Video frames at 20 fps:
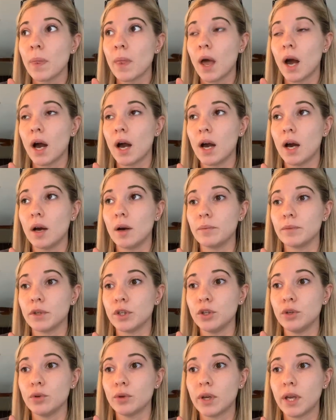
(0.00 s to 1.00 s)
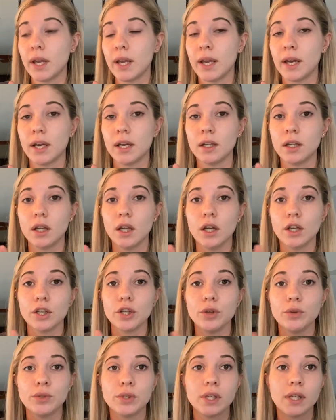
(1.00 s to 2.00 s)
you can
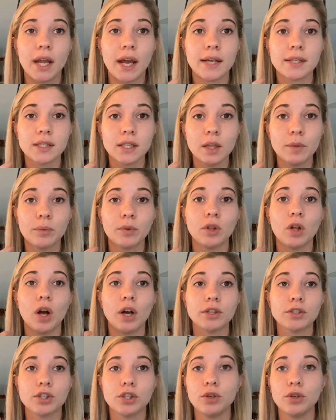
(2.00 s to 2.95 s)
use it as lip gloss.